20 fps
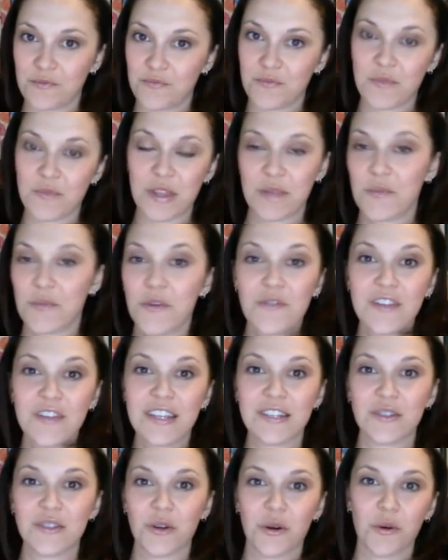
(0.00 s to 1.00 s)
the
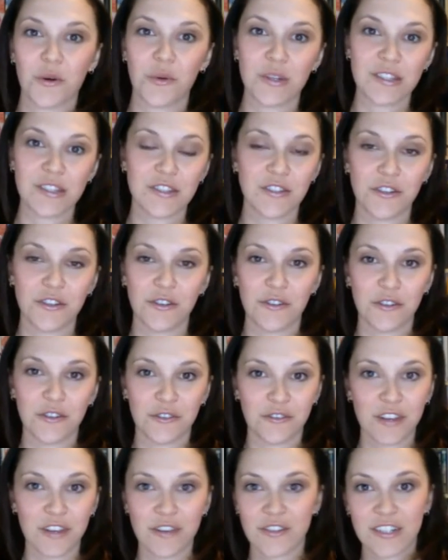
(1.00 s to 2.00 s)
movies or what's, you know, your
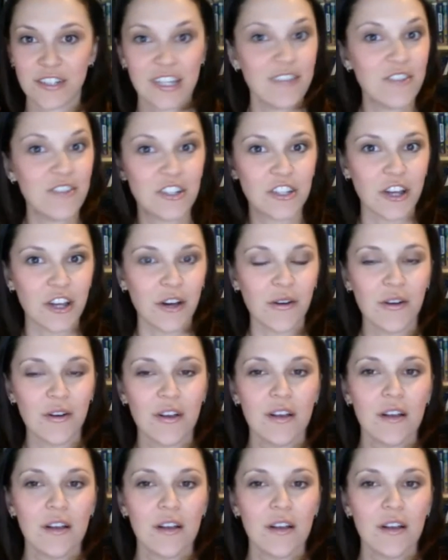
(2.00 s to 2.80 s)
favorite TV show.